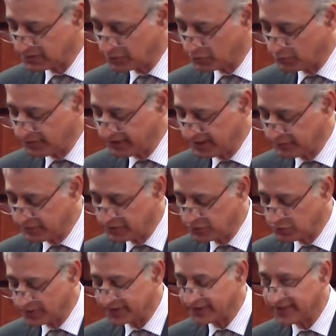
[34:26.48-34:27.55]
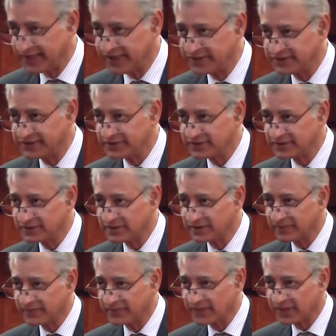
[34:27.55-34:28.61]
to be able to engage
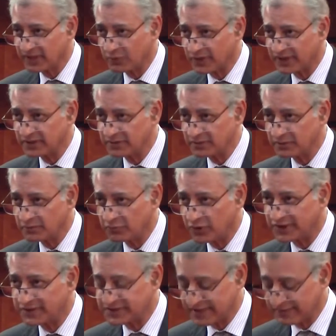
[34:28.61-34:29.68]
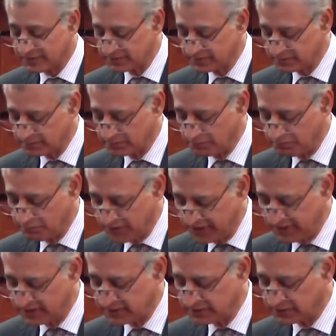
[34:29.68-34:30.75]
the 1.7
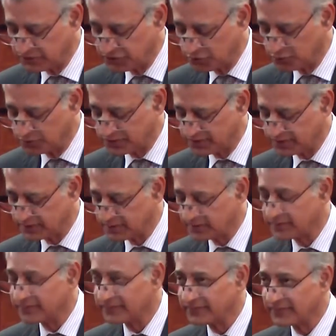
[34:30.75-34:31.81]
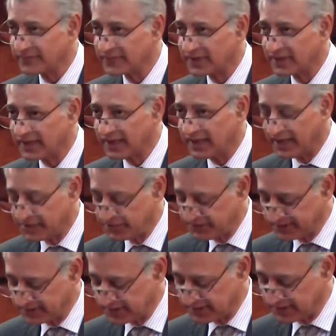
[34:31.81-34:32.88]
million youth
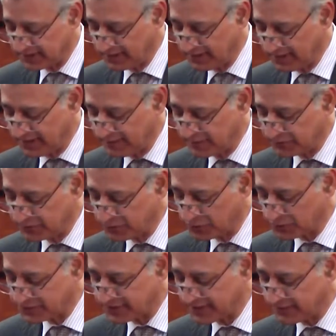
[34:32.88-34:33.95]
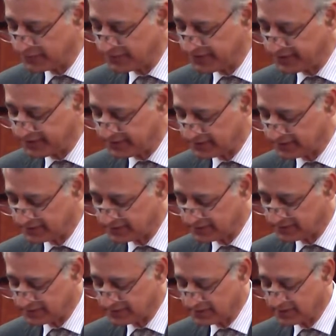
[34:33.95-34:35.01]
entering the labor force every year.
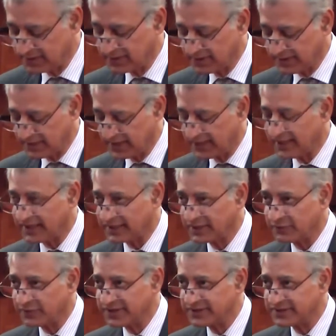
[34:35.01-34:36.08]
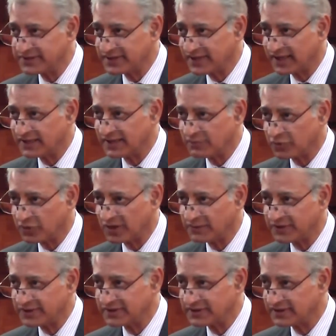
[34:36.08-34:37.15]
Otherwise,
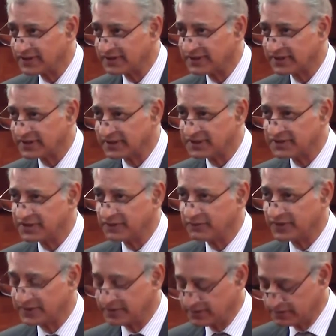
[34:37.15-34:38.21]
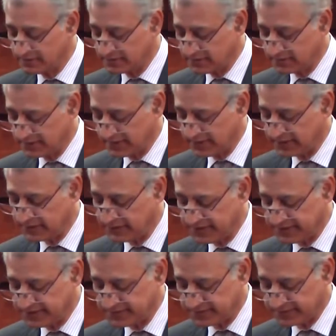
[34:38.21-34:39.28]
unemployment in the country will
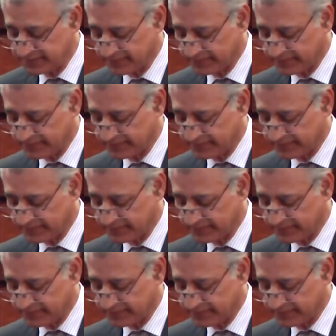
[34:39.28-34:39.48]
increase.